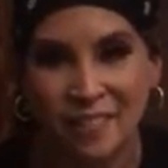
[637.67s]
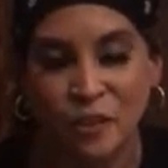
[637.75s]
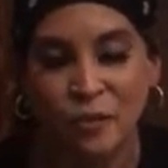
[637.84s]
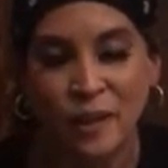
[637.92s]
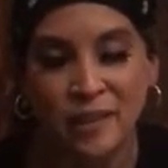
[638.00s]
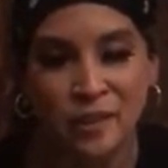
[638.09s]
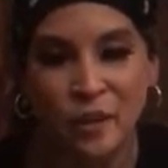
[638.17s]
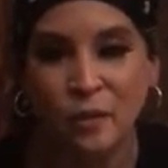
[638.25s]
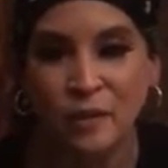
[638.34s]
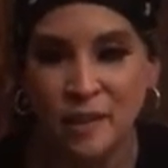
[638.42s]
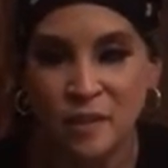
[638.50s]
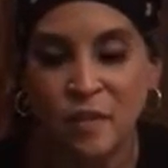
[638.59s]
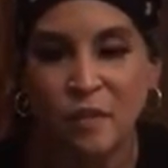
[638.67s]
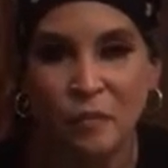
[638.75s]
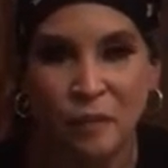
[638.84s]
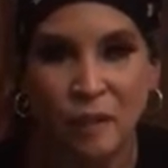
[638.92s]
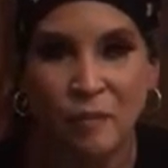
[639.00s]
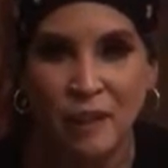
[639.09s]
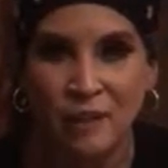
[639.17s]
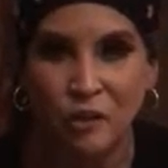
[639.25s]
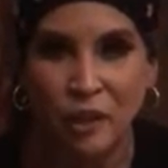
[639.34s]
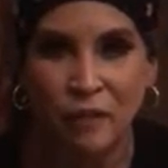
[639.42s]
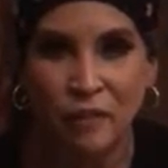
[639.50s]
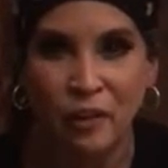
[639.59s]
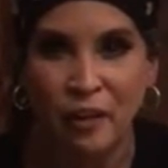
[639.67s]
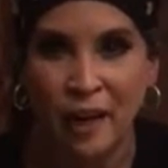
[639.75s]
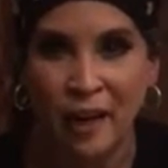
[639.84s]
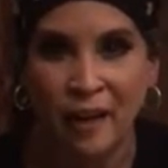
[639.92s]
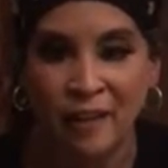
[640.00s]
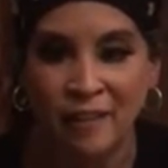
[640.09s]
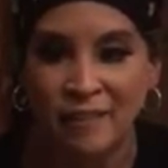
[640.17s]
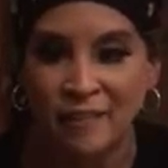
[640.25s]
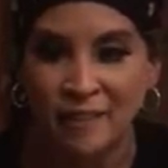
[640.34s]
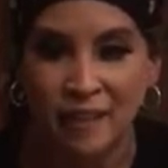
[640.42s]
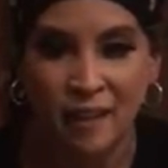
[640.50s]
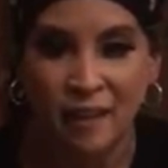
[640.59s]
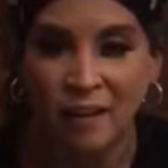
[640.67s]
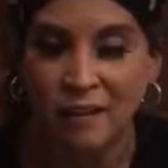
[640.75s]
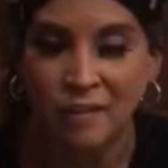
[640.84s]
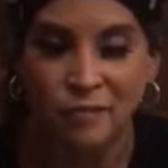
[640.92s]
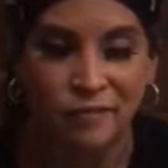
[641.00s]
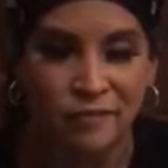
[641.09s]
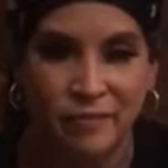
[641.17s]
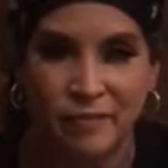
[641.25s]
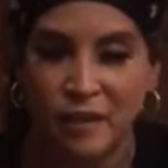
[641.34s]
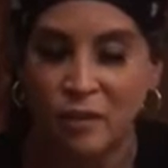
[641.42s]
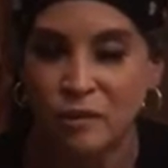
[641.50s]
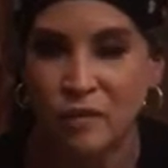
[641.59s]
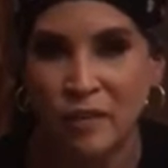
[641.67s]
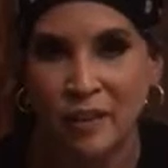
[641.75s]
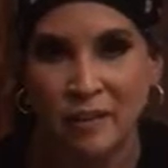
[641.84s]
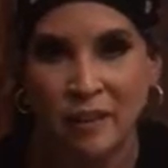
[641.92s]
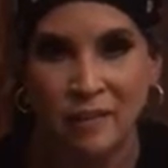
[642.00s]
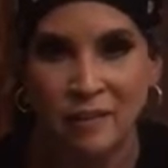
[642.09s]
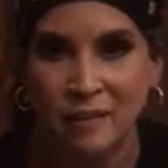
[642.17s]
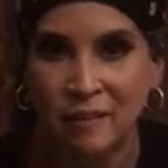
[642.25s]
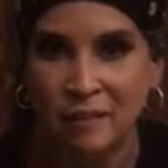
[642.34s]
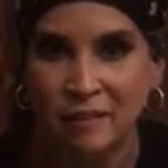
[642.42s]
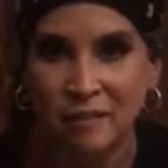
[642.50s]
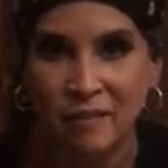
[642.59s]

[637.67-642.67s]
Lorenzo was my main driver, and he was fantastic.